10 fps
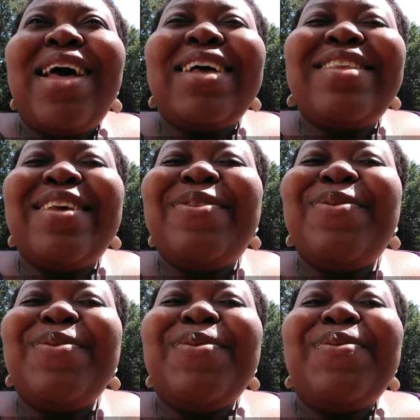access
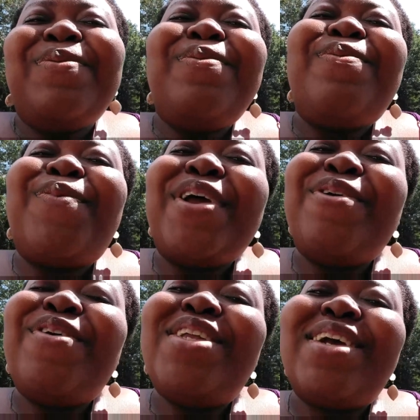to regular